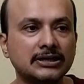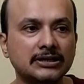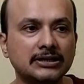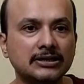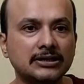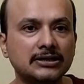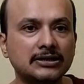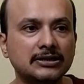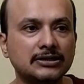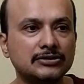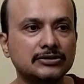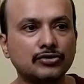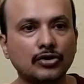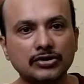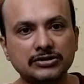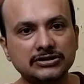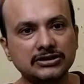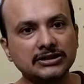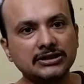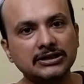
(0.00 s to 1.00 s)
So they
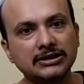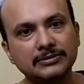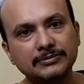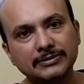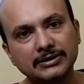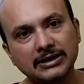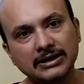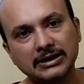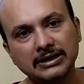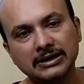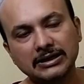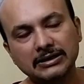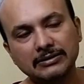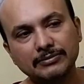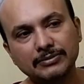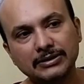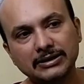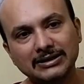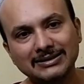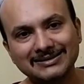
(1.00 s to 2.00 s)
tortured him,
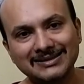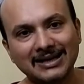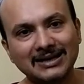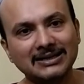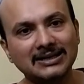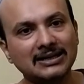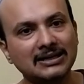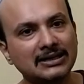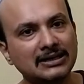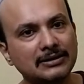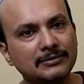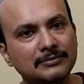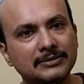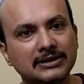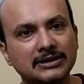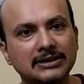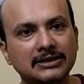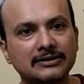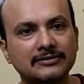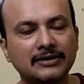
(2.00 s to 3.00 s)
they insulted
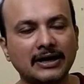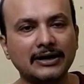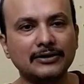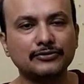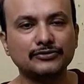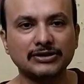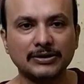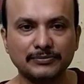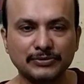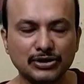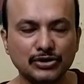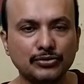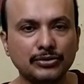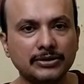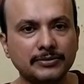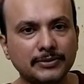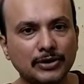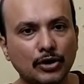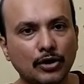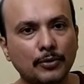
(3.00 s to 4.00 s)
him, they tried to
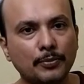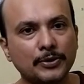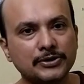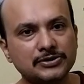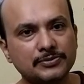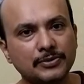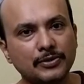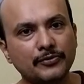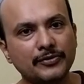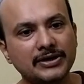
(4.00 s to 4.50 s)
subdue him in all